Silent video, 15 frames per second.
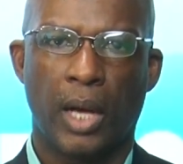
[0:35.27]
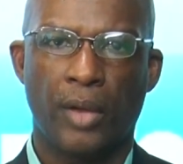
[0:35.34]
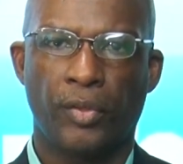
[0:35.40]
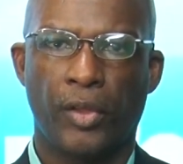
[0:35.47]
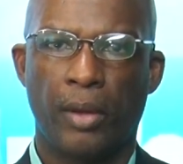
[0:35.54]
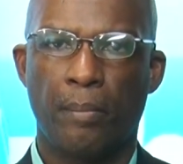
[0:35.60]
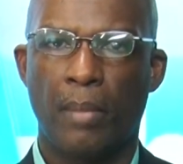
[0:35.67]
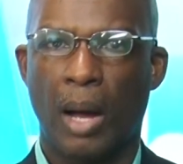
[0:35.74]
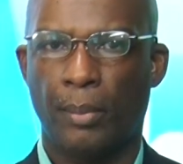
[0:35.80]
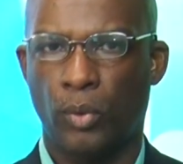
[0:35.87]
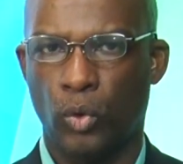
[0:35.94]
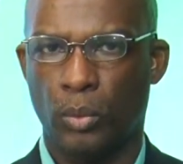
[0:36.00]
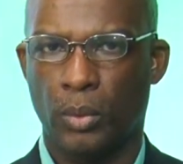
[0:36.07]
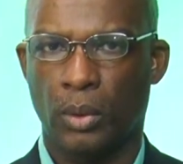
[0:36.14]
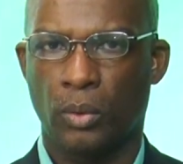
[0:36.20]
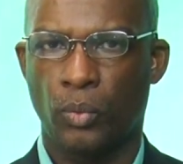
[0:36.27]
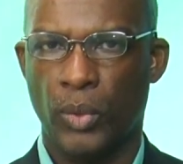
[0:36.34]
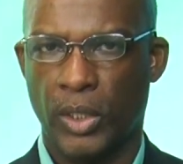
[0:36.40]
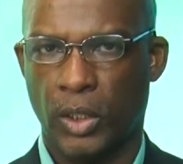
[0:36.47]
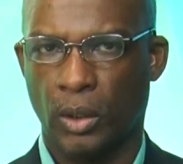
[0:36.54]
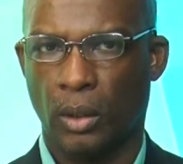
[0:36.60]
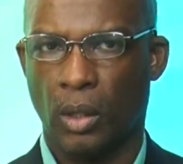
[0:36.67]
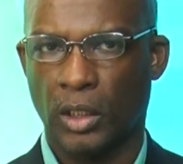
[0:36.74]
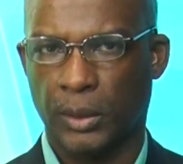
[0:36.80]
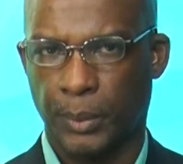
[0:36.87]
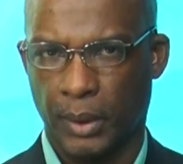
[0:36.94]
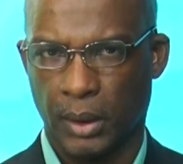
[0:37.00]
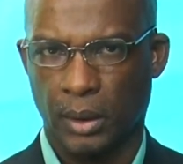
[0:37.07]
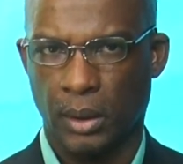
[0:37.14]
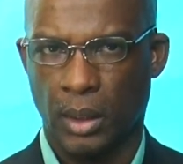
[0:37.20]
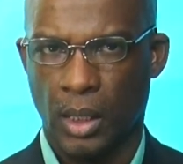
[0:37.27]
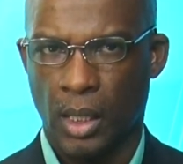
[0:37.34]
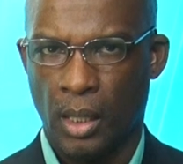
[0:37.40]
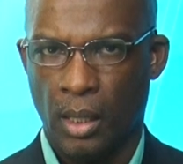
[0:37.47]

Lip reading: at the Mabaruma Regional Hospital.